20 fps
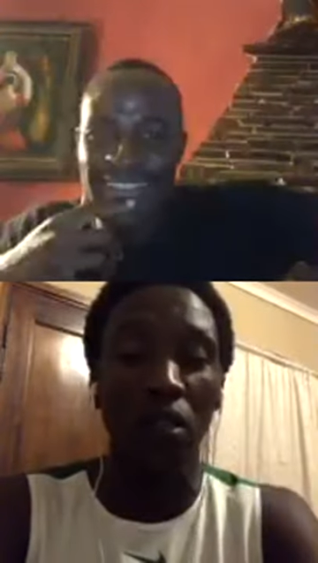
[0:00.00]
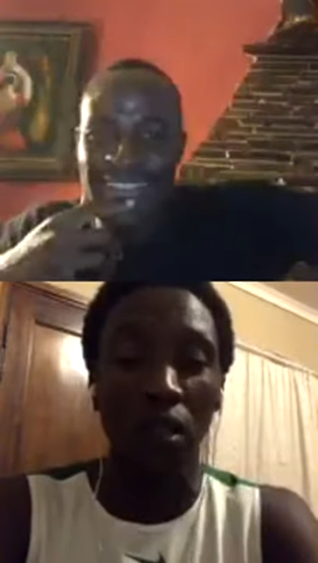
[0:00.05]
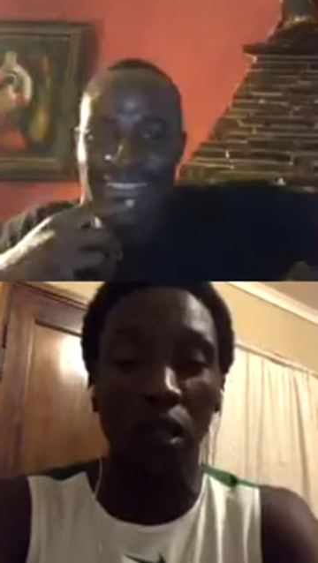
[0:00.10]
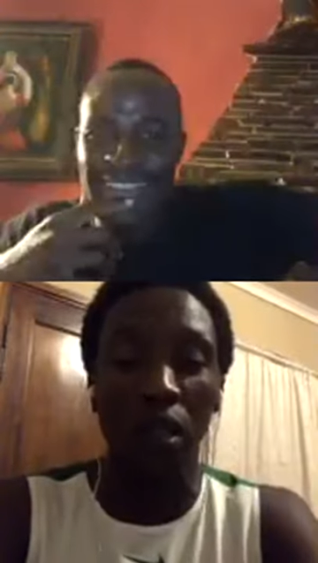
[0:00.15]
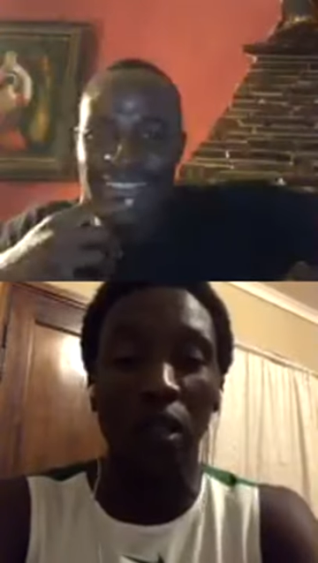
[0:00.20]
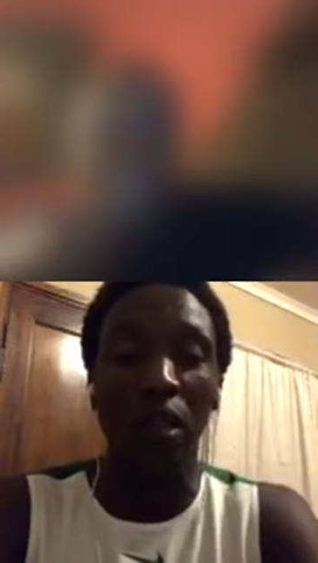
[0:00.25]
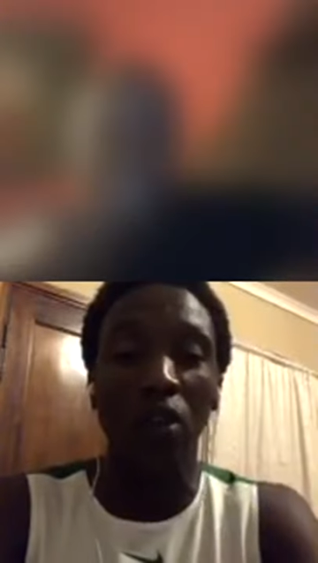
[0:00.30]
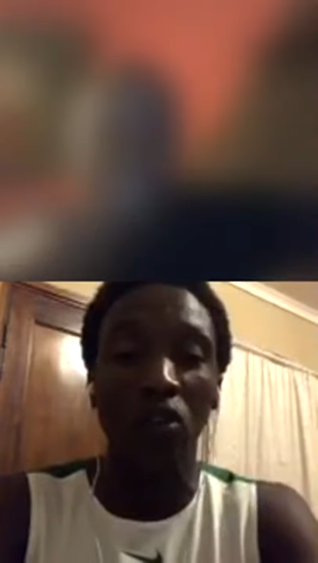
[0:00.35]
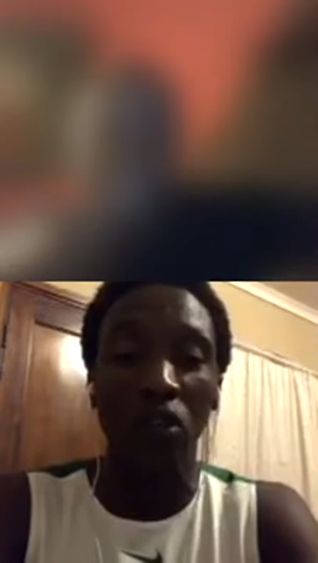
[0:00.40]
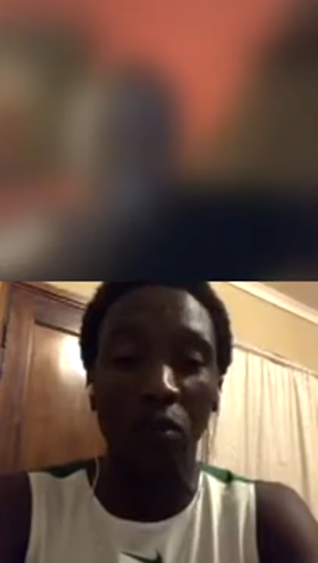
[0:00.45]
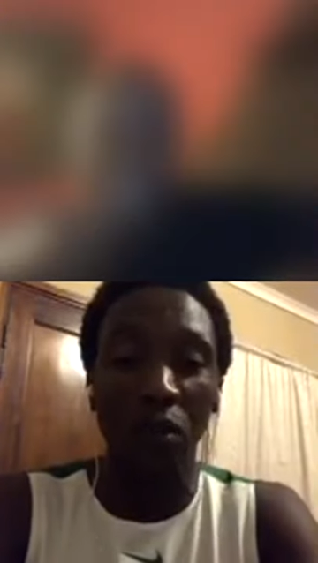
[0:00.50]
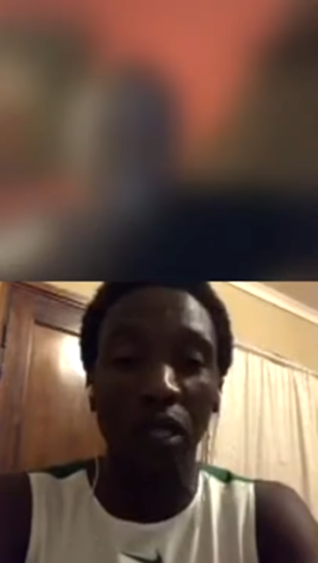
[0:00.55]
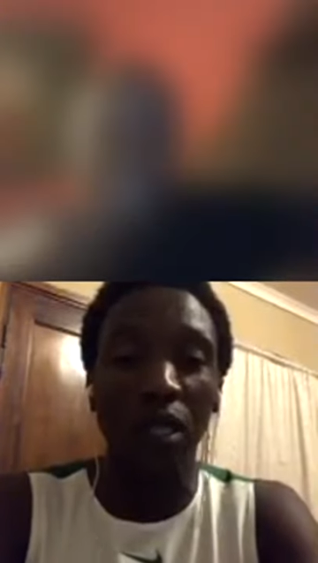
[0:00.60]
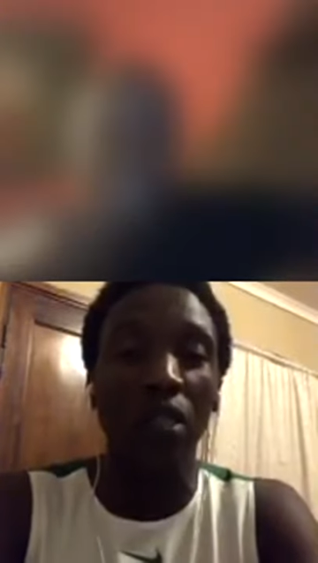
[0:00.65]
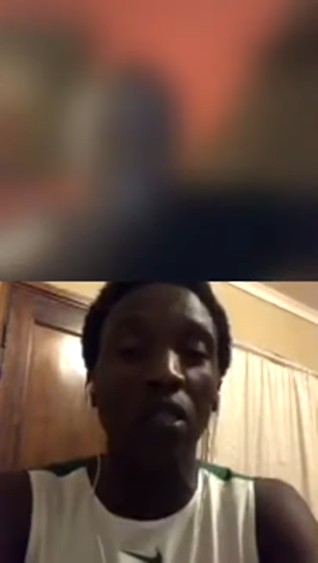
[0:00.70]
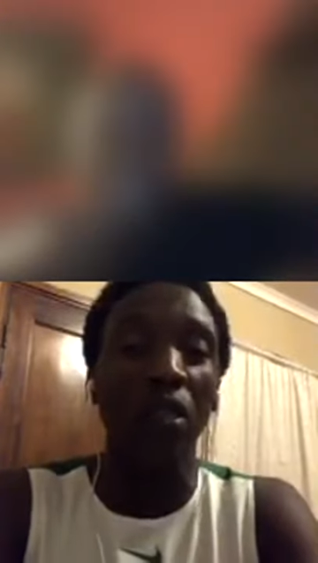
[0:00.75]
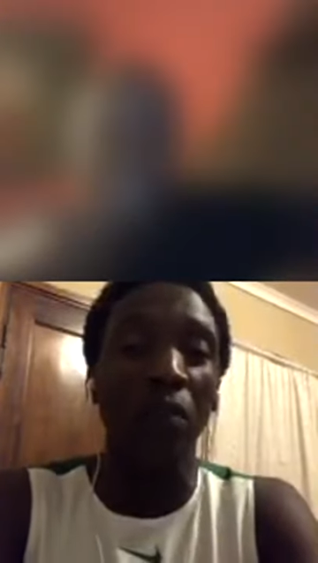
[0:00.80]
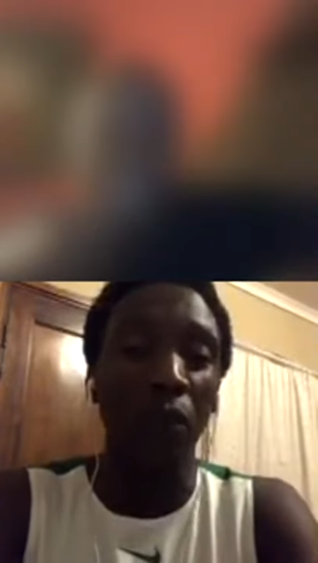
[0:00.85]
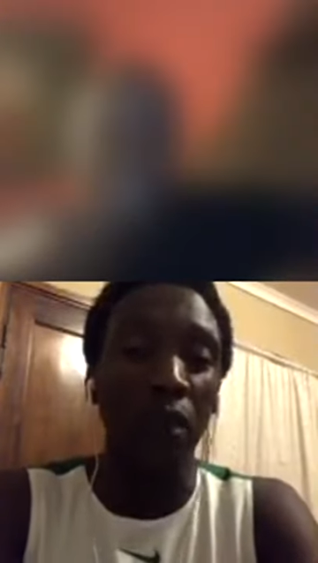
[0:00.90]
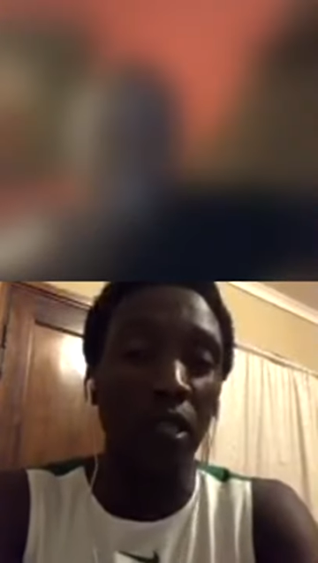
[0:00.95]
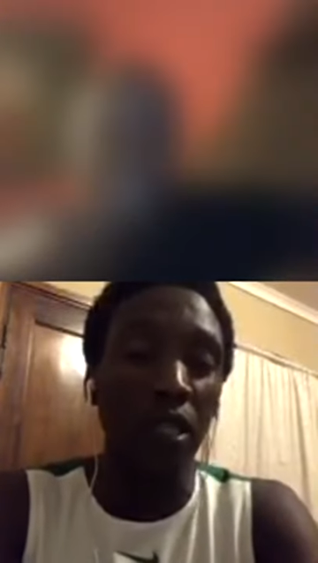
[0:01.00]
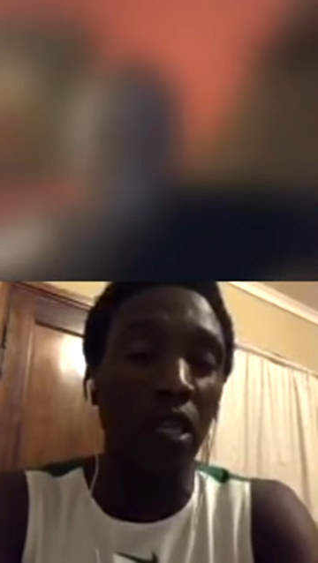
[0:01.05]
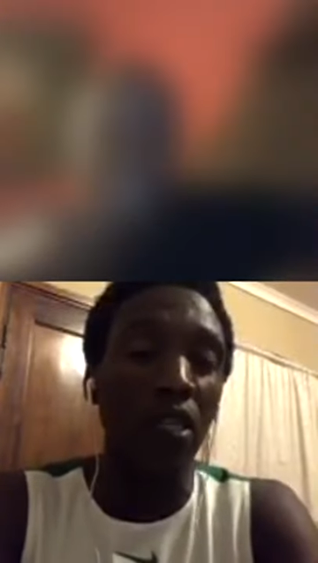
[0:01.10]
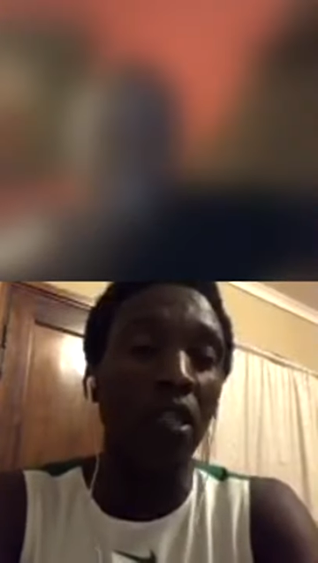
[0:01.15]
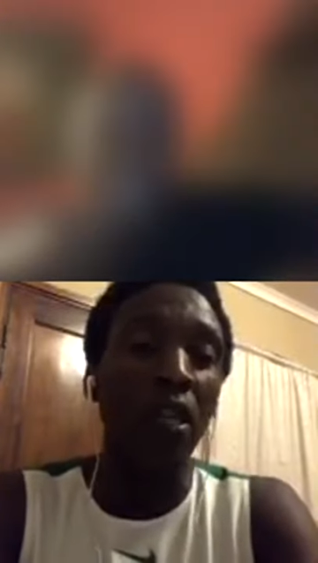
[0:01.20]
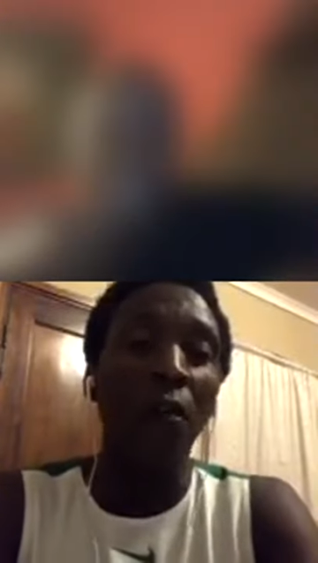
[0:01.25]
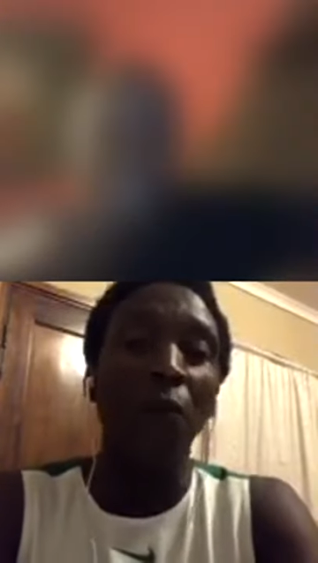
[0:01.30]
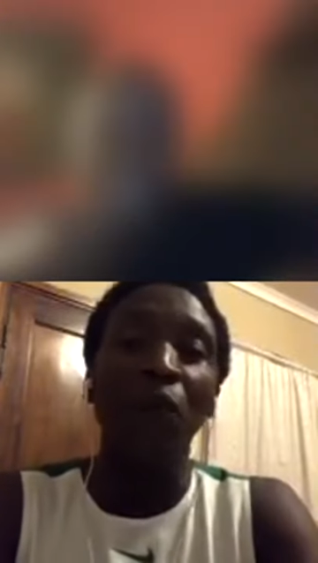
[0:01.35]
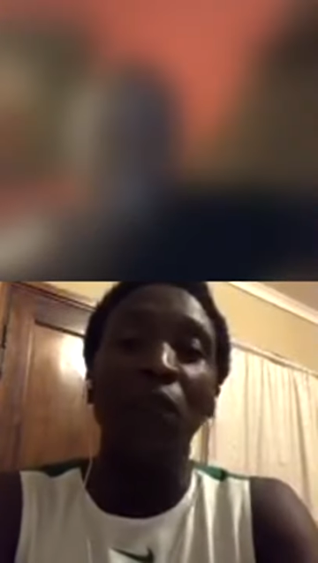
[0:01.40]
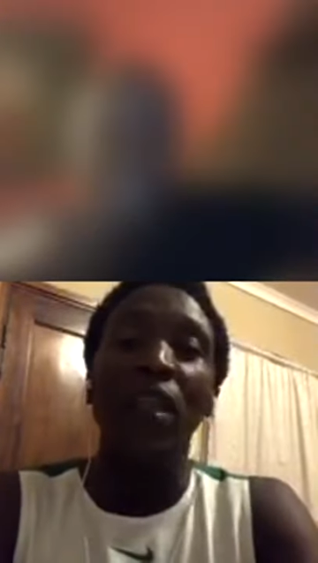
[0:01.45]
3,000 meter steeplechase.